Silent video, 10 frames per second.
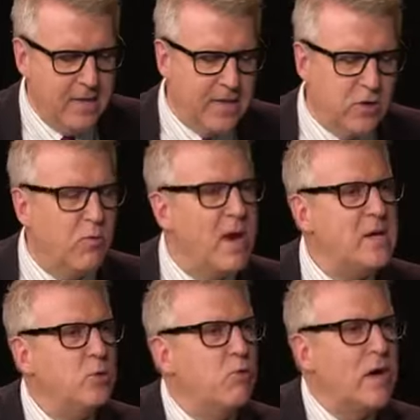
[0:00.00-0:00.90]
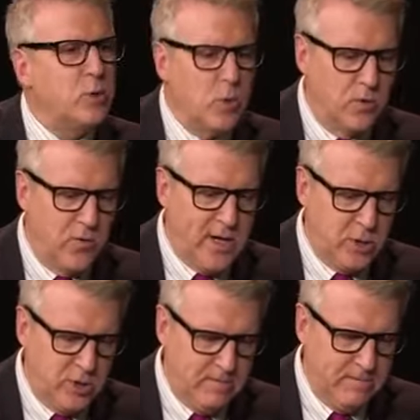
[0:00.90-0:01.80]
The Great
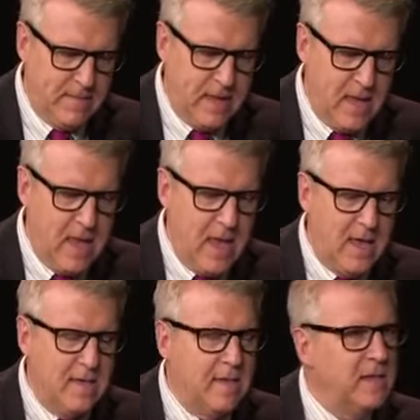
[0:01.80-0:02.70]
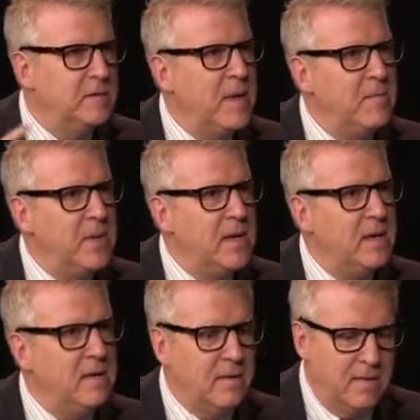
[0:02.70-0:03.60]
Retrogression. This may
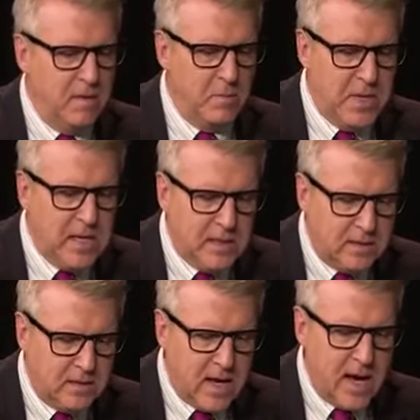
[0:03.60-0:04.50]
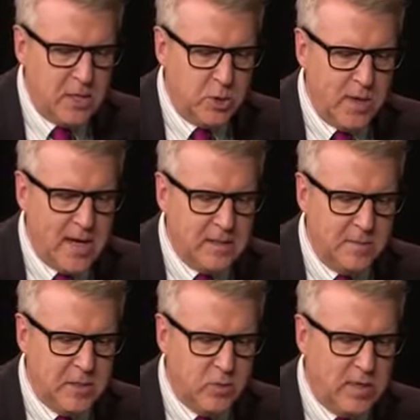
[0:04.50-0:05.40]
be the biggest
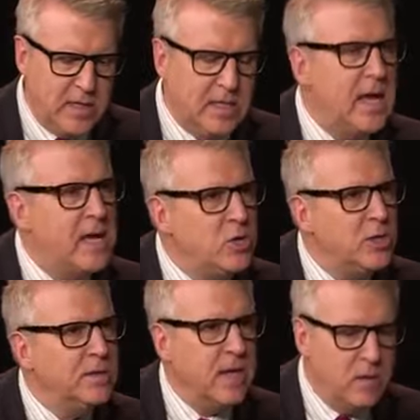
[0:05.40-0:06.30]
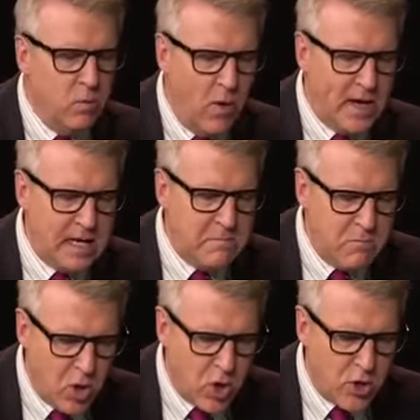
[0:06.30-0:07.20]
contrast between intentions and what
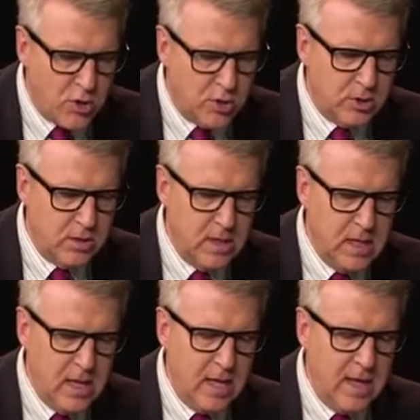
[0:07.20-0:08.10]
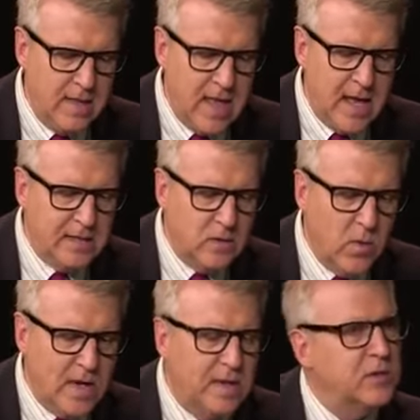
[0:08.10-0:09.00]
emerged. And that is the
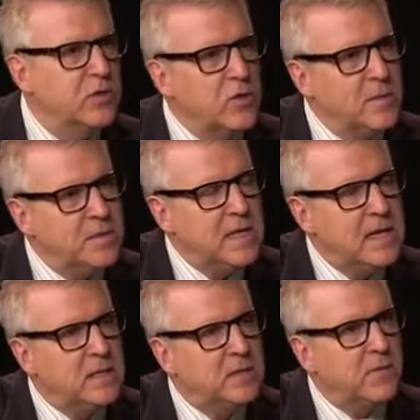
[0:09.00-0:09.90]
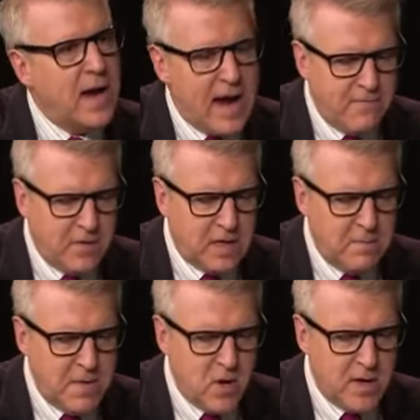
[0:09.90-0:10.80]
way that circumstances for
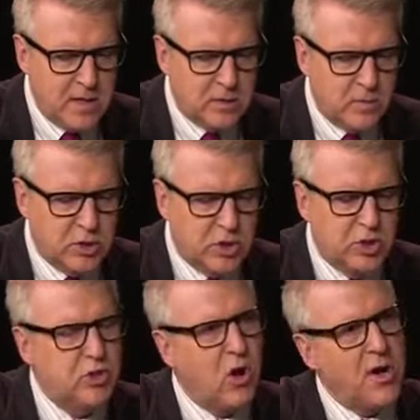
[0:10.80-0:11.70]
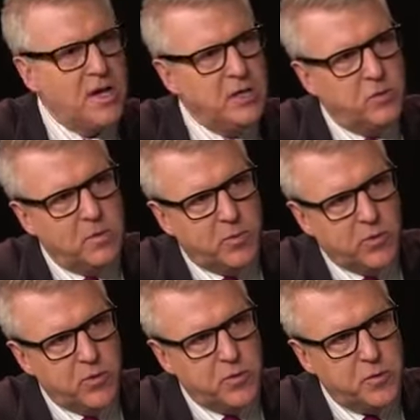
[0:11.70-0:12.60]
African Americans were starting to
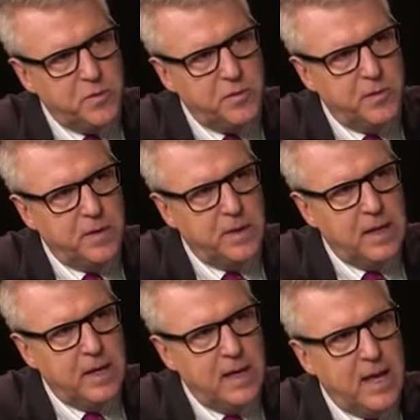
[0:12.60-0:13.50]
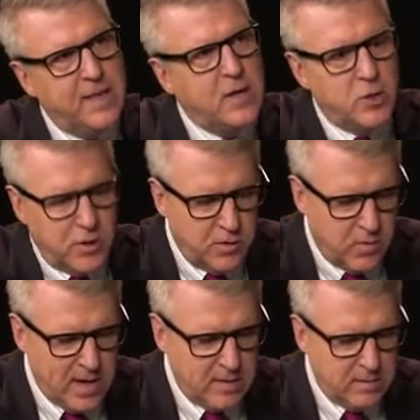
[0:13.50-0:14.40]
improve and then turned
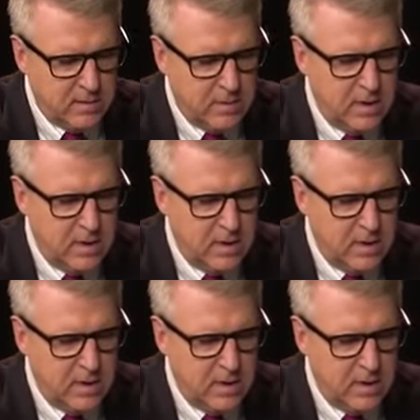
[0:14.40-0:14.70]
around.